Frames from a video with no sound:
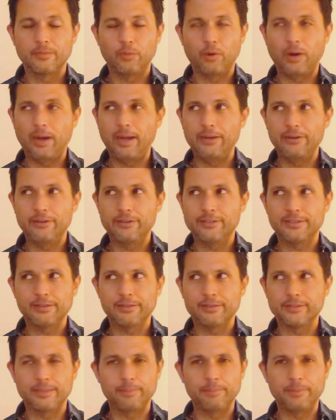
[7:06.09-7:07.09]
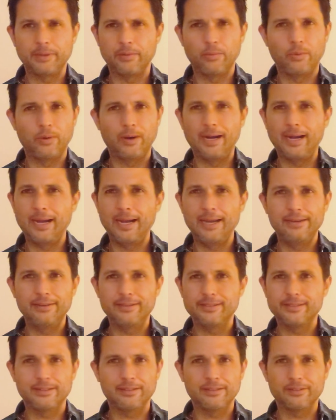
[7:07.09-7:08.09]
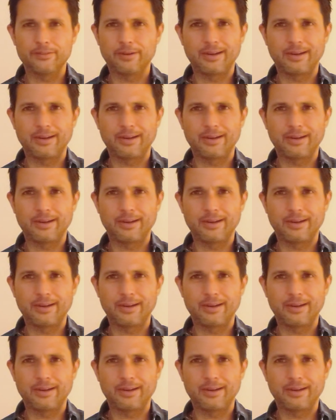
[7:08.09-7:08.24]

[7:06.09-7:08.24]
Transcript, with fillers: Why you're still simping? Why you're still